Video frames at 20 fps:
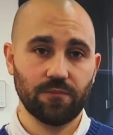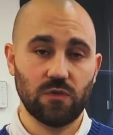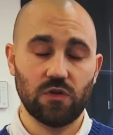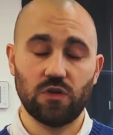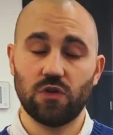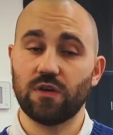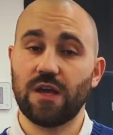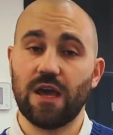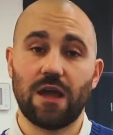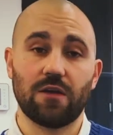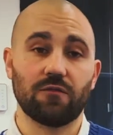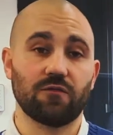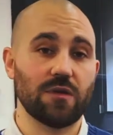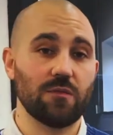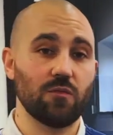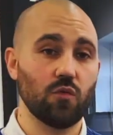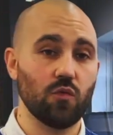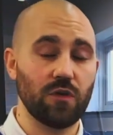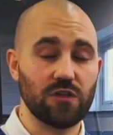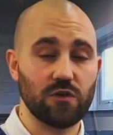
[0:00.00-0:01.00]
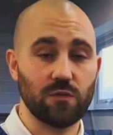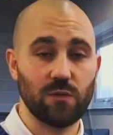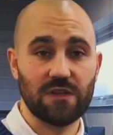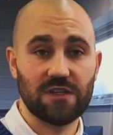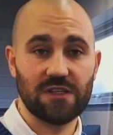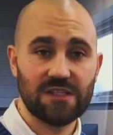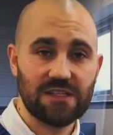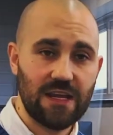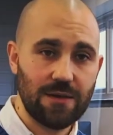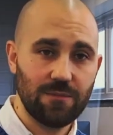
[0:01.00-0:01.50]
You can remortgage with the
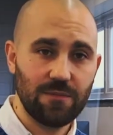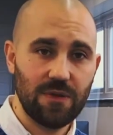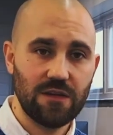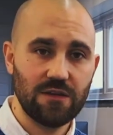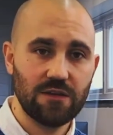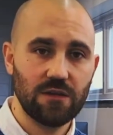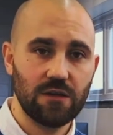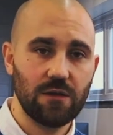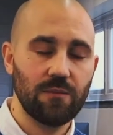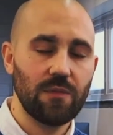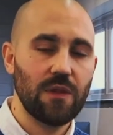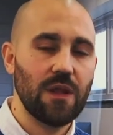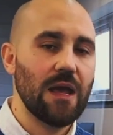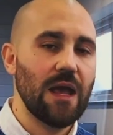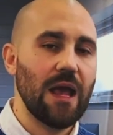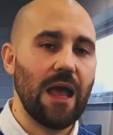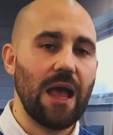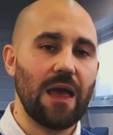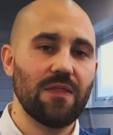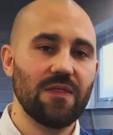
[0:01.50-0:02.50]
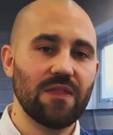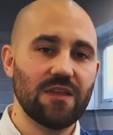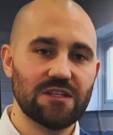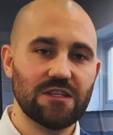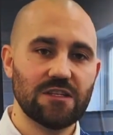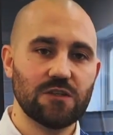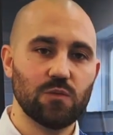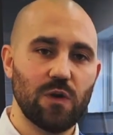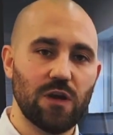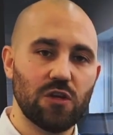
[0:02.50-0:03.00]
same lender, and this
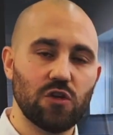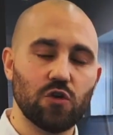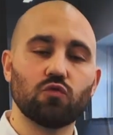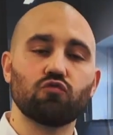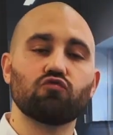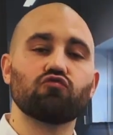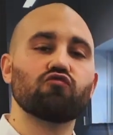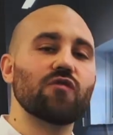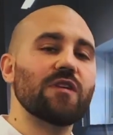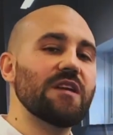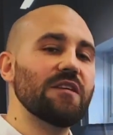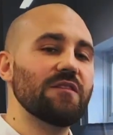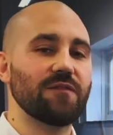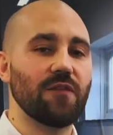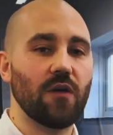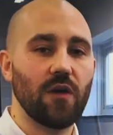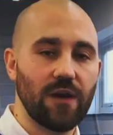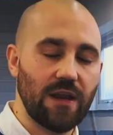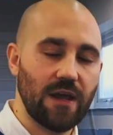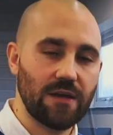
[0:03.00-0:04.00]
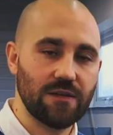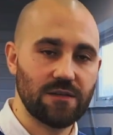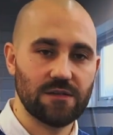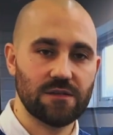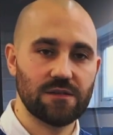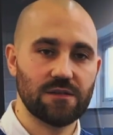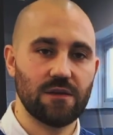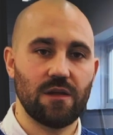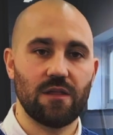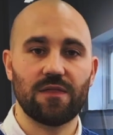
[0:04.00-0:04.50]
is where you'll
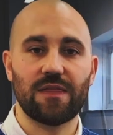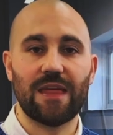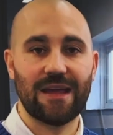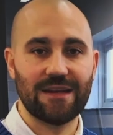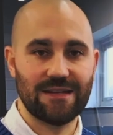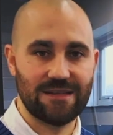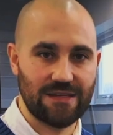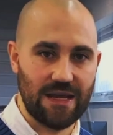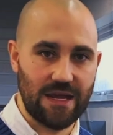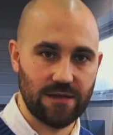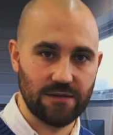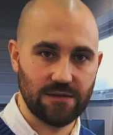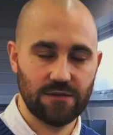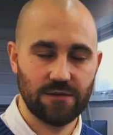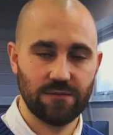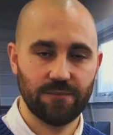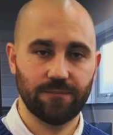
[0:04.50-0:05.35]
refinance that debt.